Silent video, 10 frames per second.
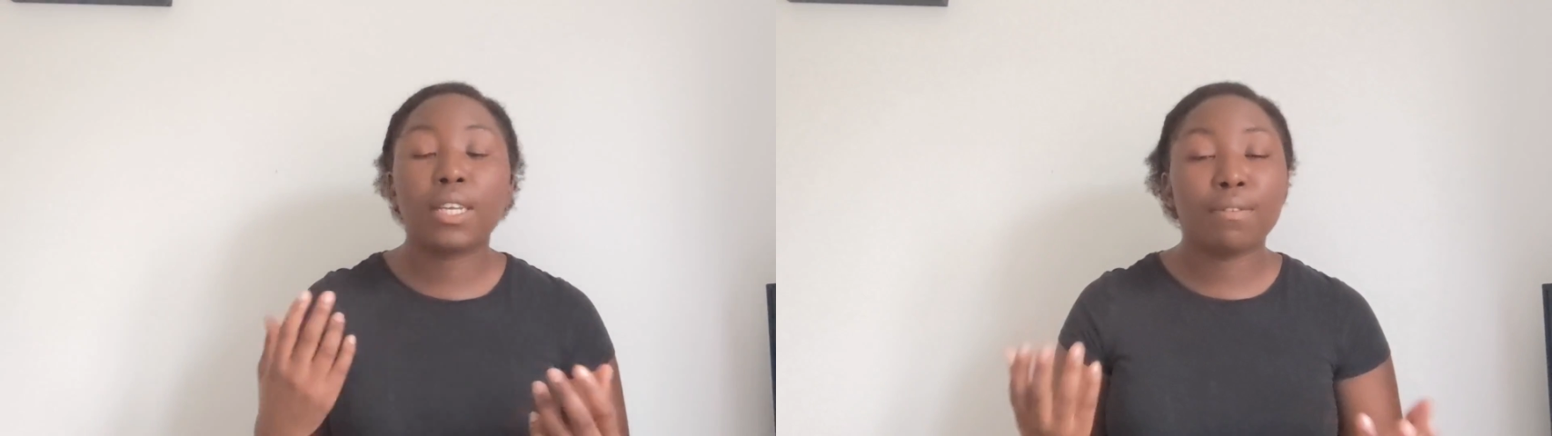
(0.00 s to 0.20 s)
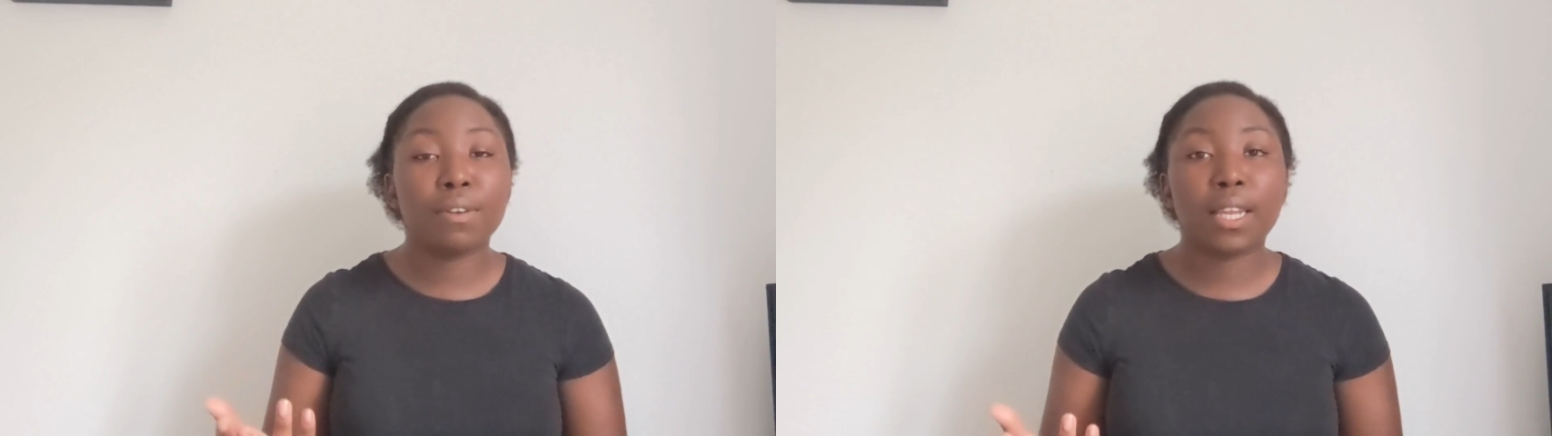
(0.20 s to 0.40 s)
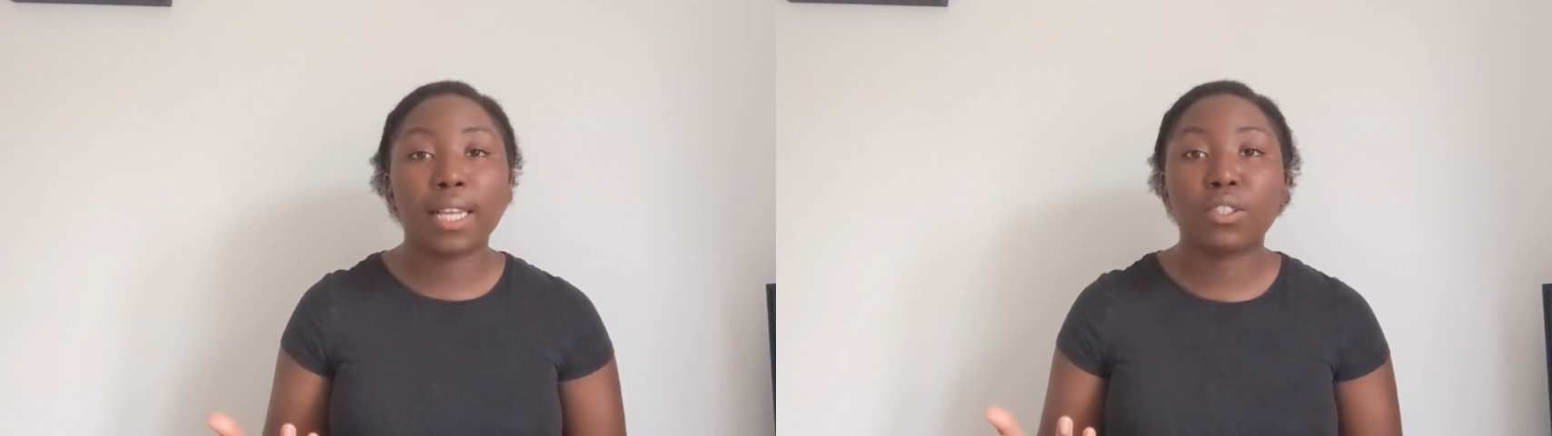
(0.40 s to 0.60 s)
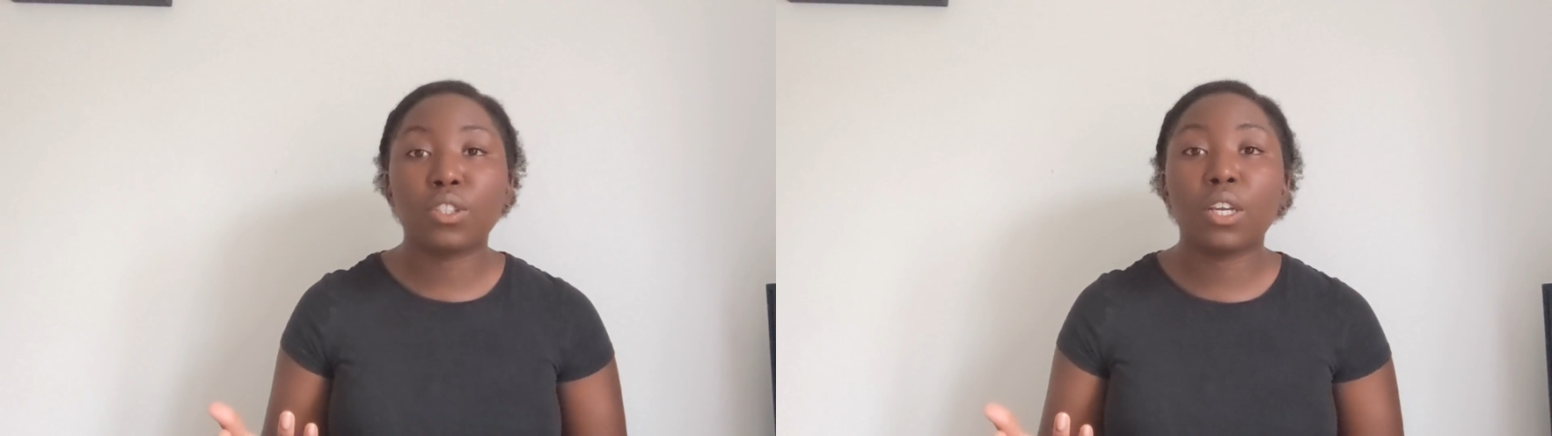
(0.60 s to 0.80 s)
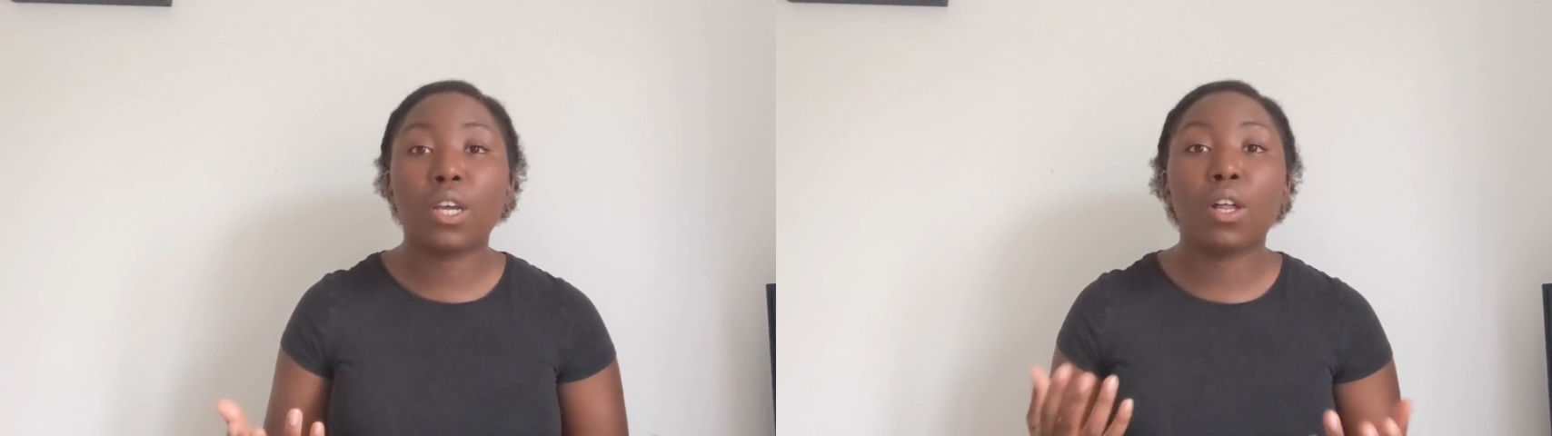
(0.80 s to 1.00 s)
even
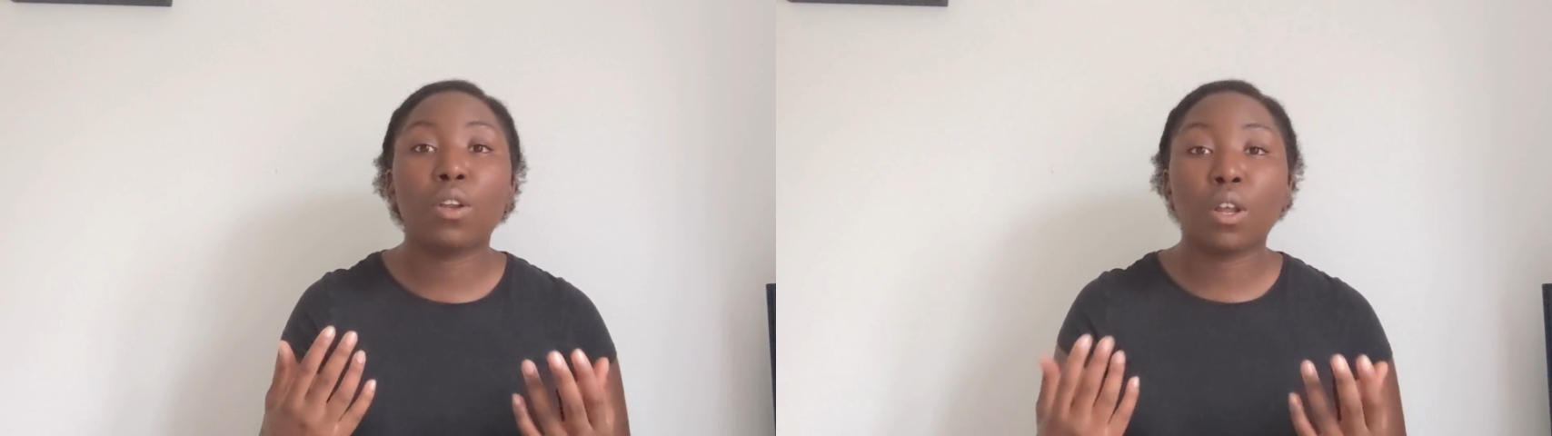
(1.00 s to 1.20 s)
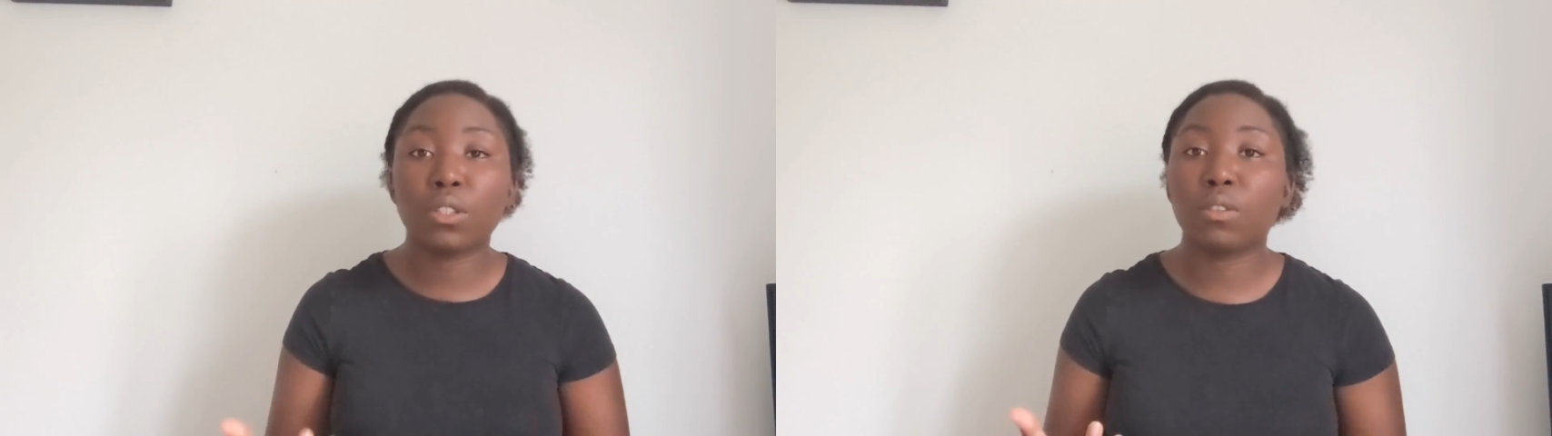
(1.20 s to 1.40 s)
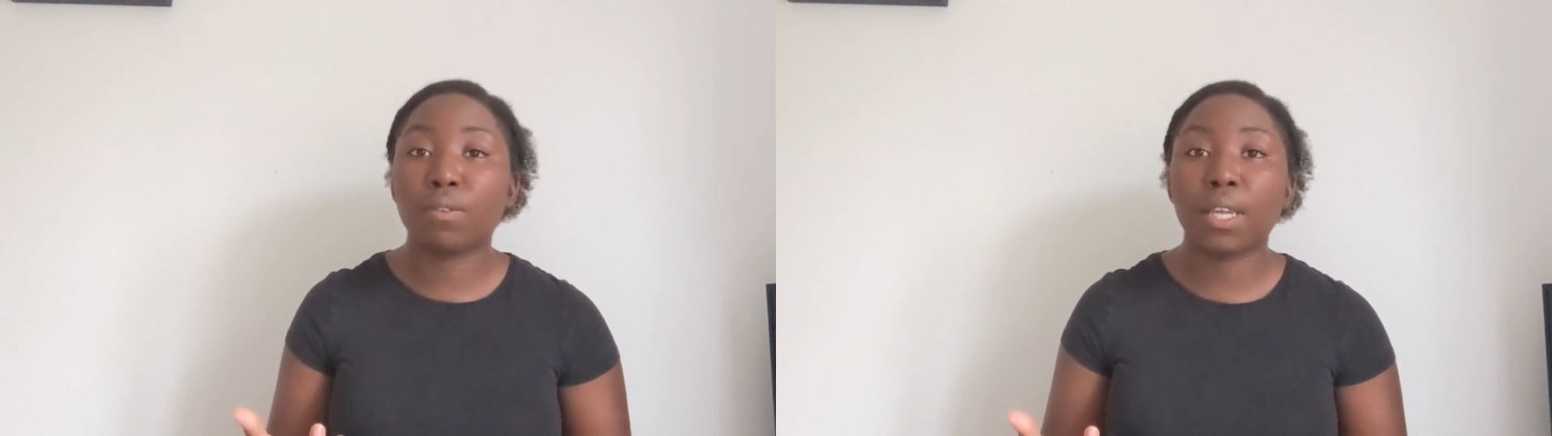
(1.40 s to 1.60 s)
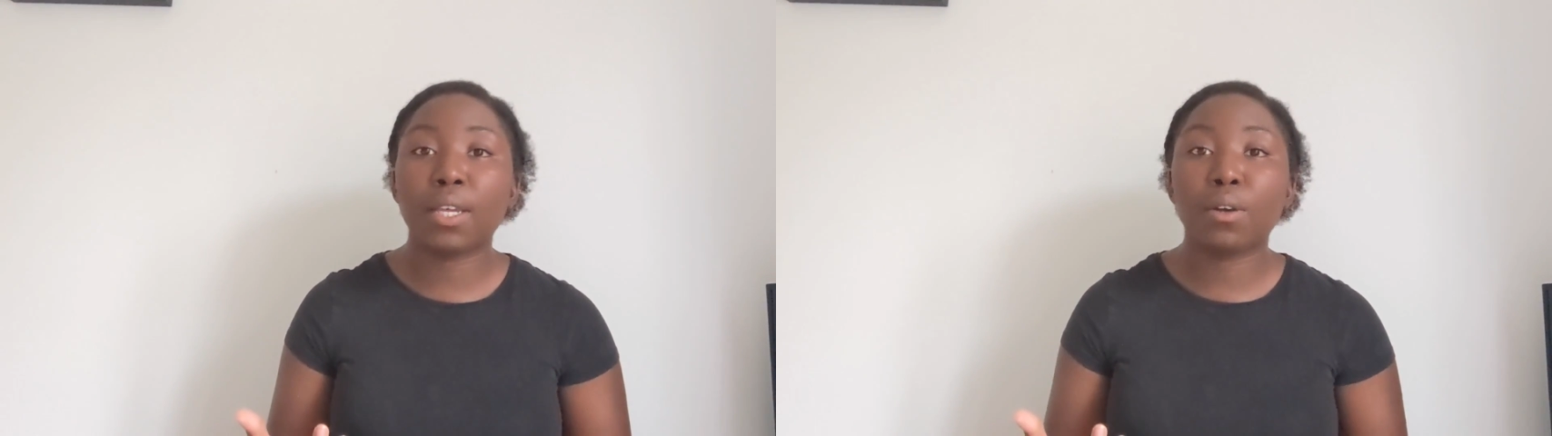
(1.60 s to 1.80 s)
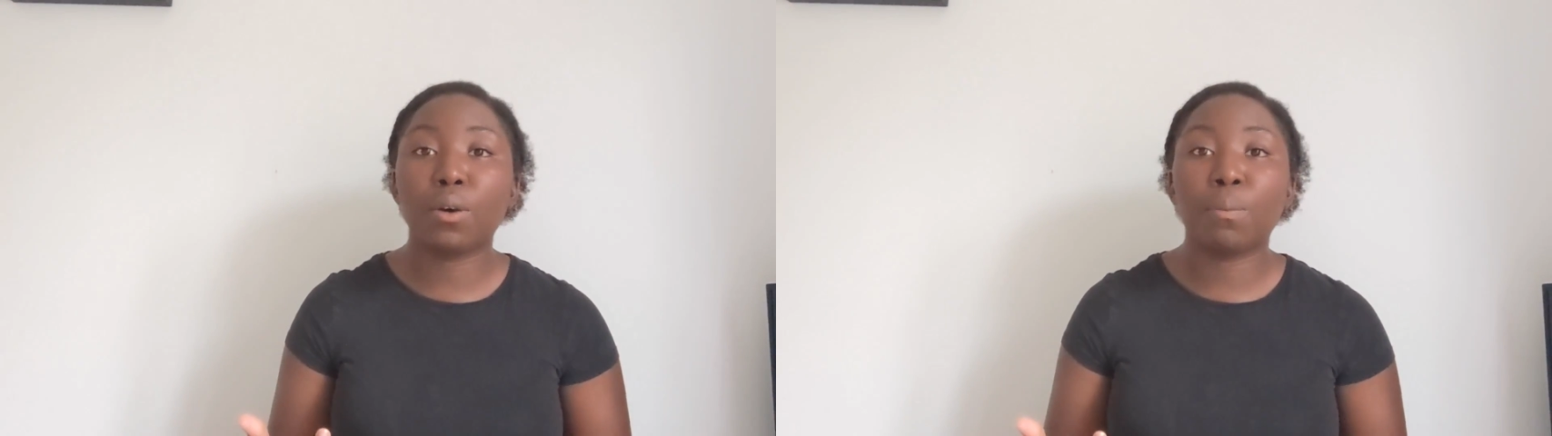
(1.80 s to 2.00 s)
last year, loss of
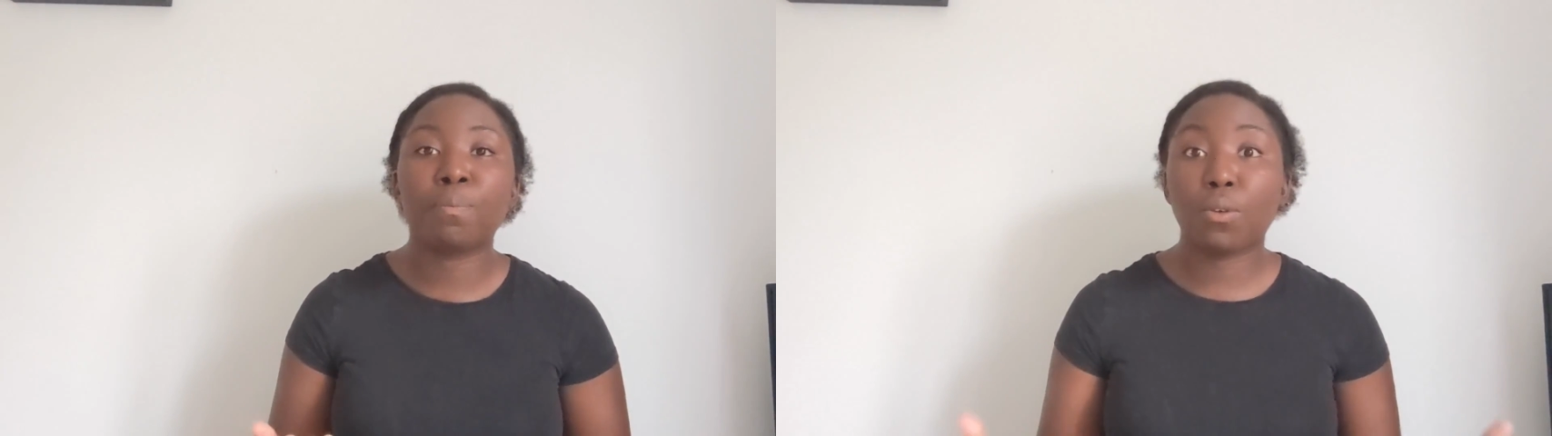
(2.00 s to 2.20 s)
income,